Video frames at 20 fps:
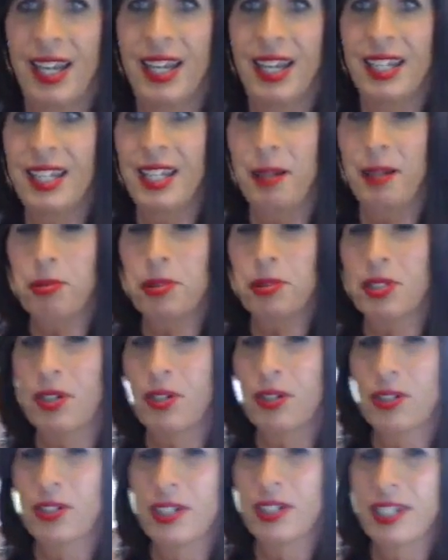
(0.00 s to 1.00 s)
Keep
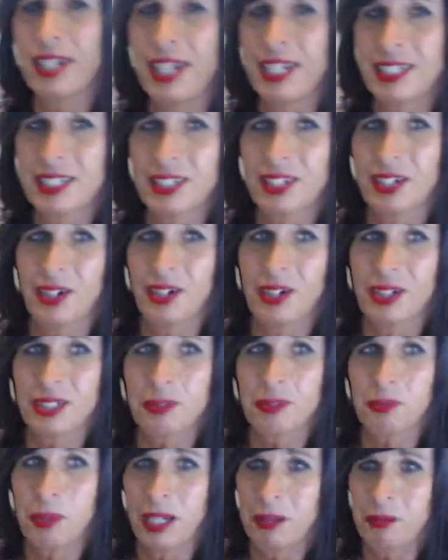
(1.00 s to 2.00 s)
stirring that sauce,
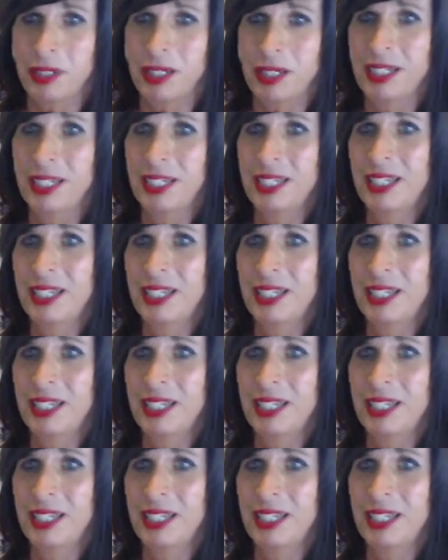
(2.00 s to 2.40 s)
baby.